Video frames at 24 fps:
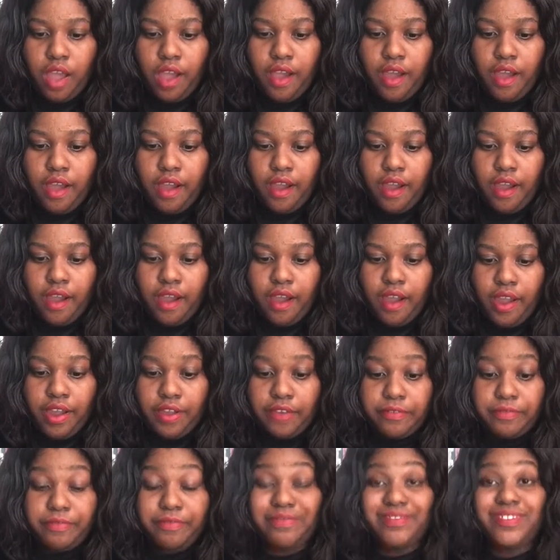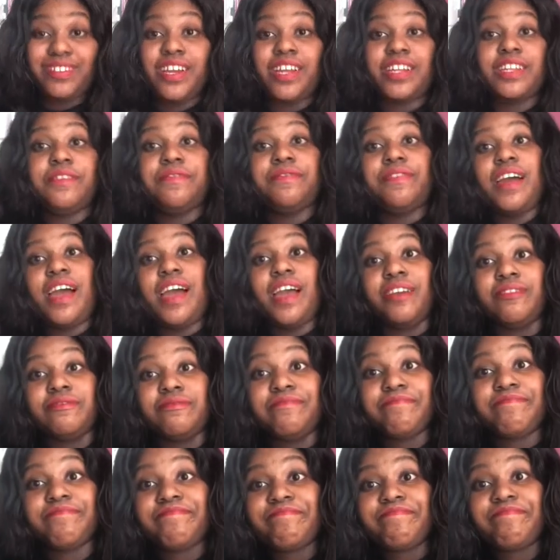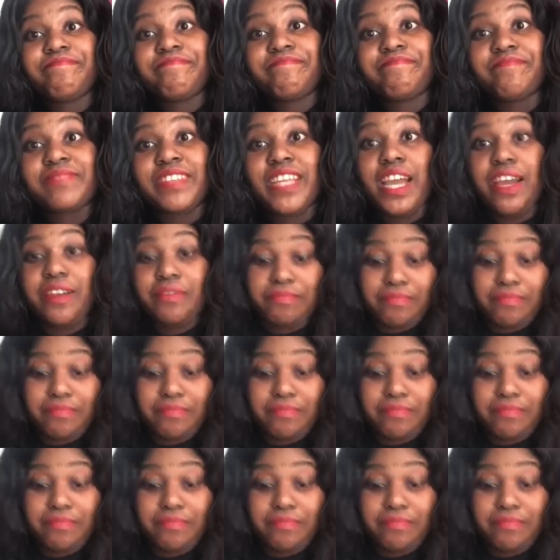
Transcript: are $35. Yeah,